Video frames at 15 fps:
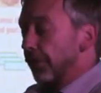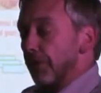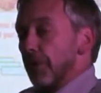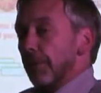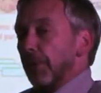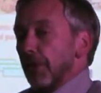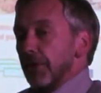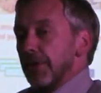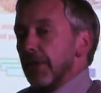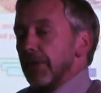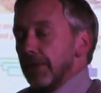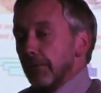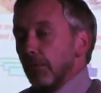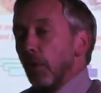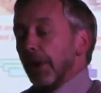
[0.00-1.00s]
you through the
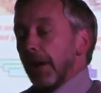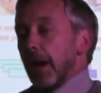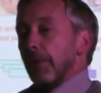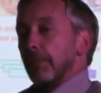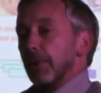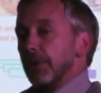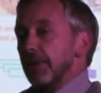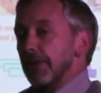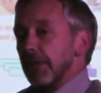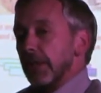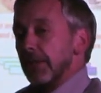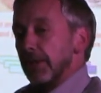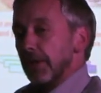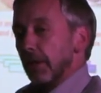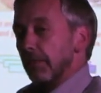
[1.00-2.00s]
process of what happens
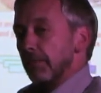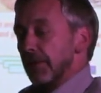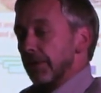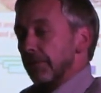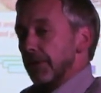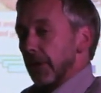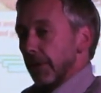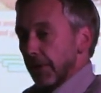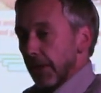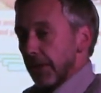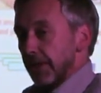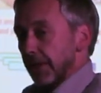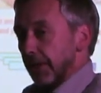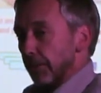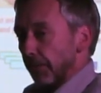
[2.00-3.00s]
in terms of
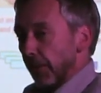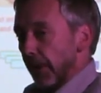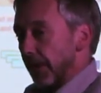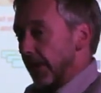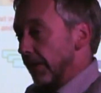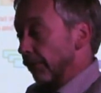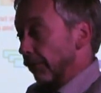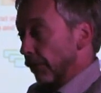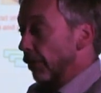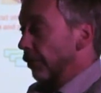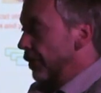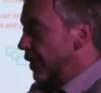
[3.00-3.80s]
donating a brain for